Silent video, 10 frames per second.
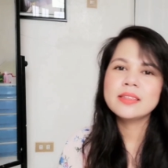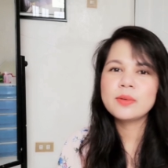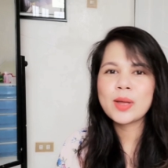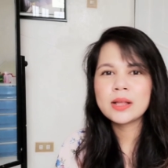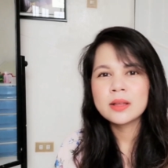
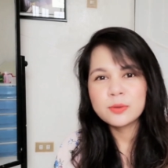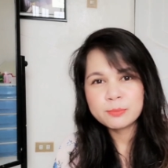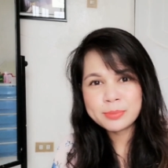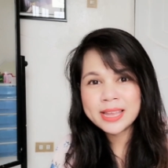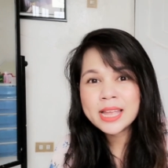Well,
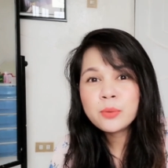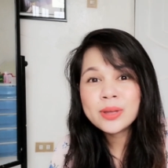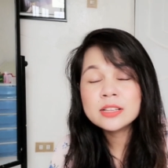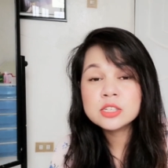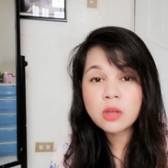begin
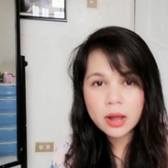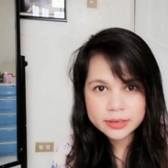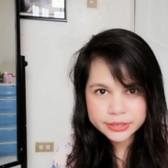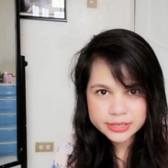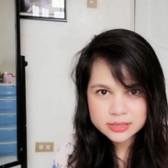with
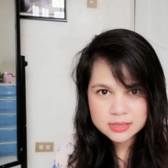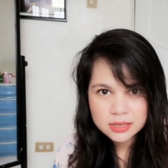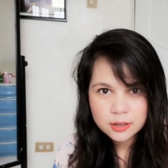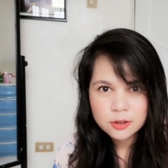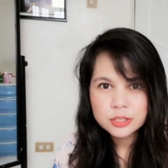Saunders.